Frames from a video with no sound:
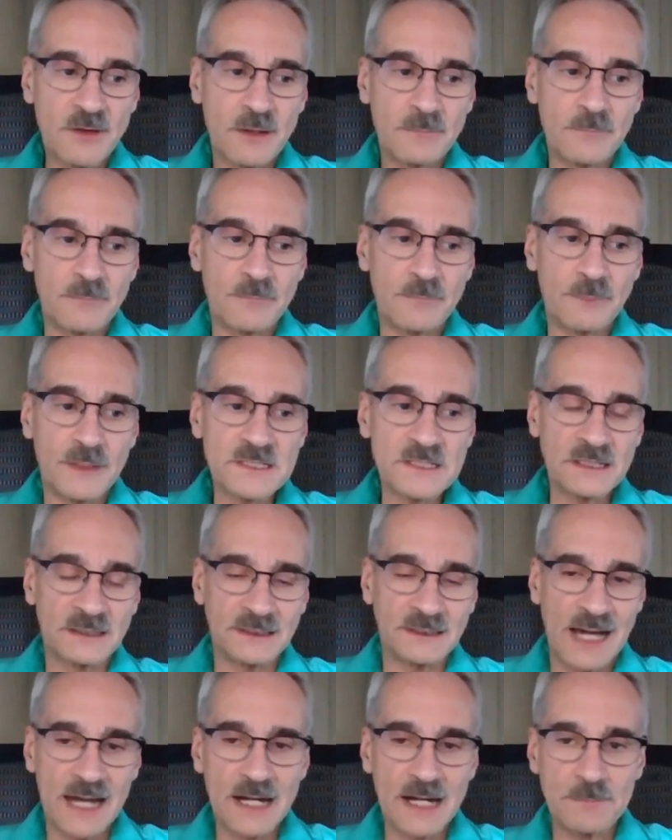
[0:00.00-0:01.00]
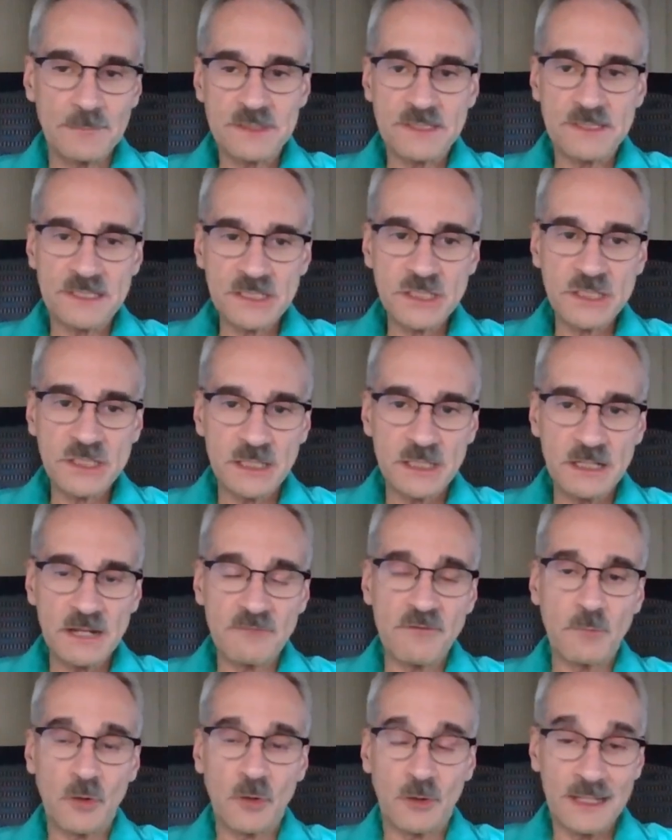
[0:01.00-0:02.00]
I'd place a lighter position. If
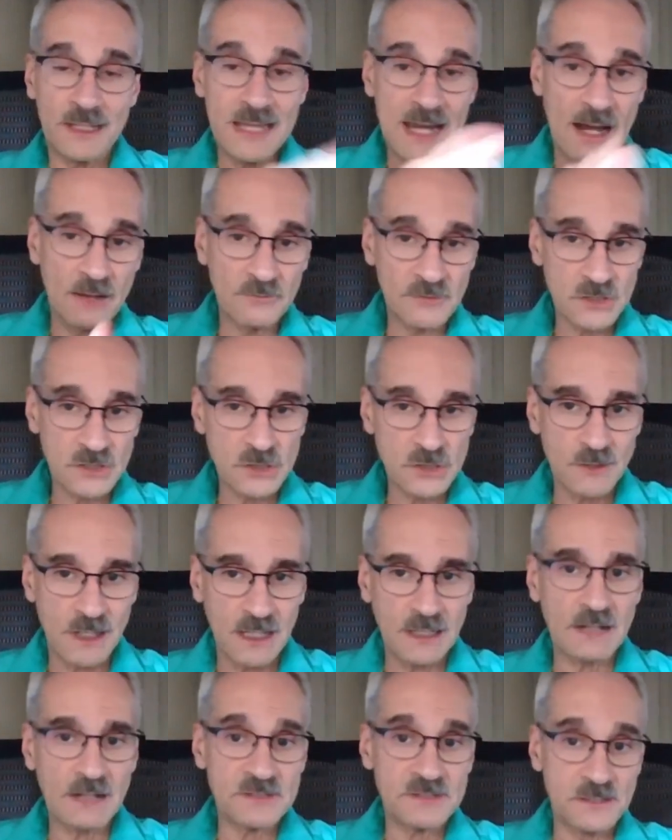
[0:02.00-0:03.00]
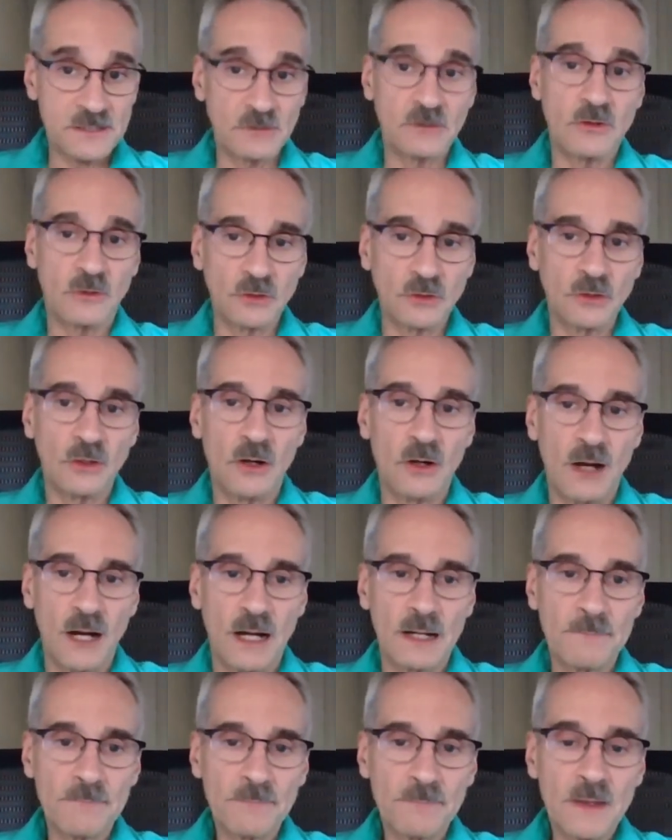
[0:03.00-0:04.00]
I'm going counter trend, I would still go long,